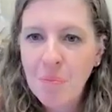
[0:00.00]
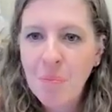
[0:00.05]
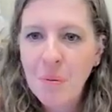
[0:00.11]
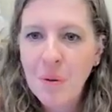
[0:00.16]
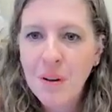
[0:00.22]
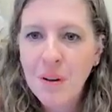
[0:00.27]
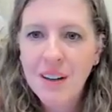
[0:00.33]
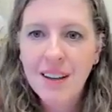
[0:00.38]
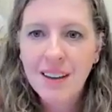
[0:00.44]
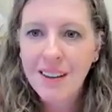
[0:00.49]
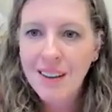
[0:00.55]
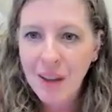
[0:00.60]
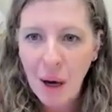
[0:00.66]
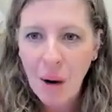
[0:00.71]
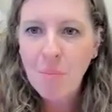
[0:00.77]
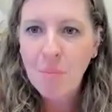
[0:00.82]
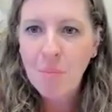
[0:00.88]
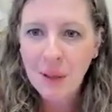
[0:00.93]
pretty
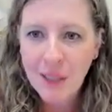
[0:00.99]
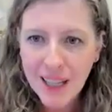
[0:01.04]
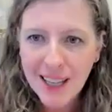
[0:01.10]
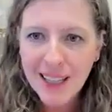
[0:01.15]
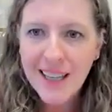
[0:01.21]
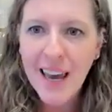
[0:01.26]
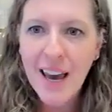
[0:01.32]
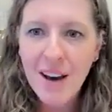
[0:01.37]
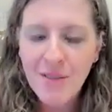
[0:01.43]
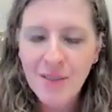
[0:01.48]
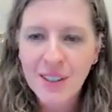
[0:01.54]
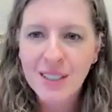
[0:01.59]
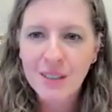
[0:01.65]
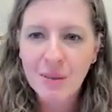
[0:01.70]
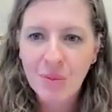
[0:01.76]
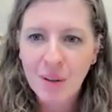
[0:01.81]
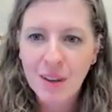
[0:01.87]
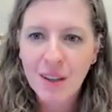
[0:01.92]
a blank
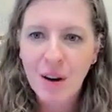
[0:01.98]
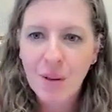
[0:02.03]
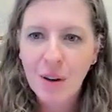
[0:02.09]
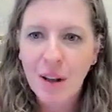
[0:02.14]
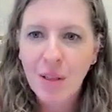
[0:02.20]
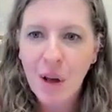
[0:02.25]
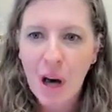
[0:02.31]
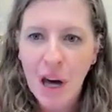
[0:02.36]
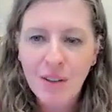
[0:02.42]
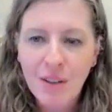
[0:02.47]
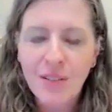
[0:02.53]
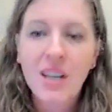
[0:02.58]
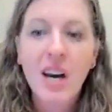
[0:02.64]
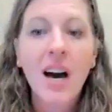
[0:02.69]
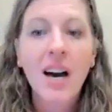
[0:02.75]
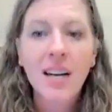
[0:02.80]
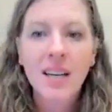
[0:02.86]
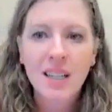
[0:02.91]
canvas without a lot of
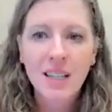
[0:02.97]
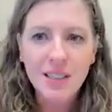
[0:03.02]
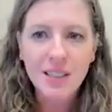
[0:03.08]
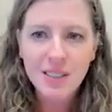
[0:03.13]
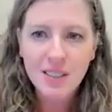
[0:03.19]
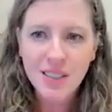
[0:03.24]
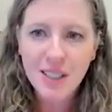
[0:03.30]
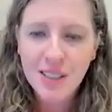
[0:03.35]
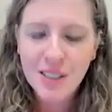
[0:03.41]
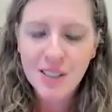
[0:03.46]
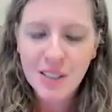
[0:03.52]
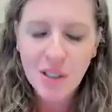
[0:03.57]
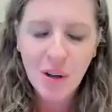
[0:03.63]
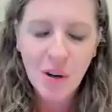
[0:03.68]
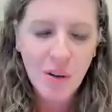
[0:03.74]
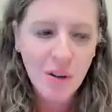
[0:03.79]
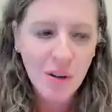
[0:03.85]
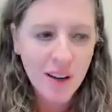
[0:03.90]
guidance. And
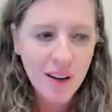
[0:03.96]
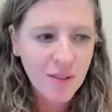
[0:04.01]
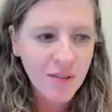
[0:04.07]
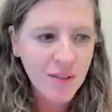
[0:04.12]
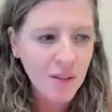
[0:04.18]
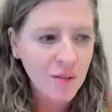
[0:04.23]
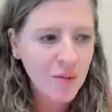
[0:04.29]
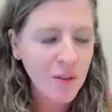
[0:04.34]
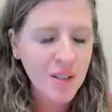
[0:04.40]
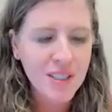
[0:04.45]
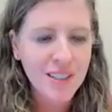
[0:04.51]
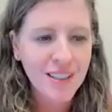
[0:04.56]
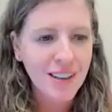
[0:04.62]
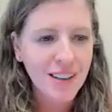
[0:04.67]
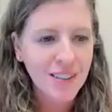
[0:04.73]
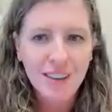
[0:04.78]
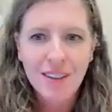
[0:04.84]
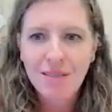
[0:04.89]
so I feel
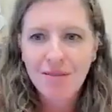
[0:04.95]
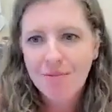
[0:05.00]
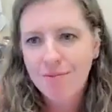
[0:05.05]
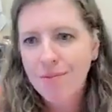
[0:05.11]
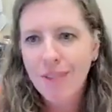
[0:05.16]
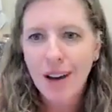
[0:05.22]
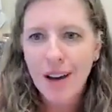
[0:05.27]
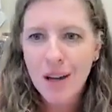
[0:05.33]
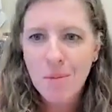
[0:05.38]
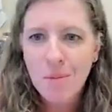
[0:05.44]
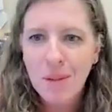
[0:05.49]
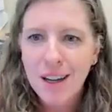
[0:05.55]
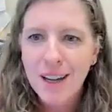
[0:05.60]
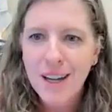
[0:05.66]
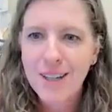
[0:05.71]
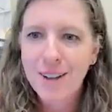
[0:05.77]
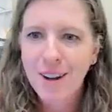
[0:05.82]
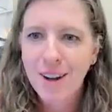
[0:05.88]
fortunate that I am the
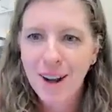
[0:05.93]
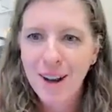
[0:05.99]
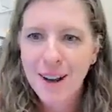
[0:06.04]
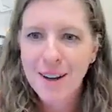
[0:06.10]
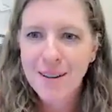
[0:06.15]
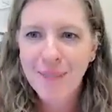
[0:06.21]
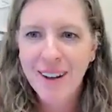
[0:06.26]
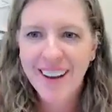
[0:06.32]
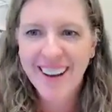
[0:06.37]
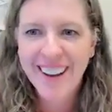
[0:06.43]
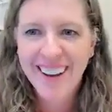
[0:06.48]
age that I am.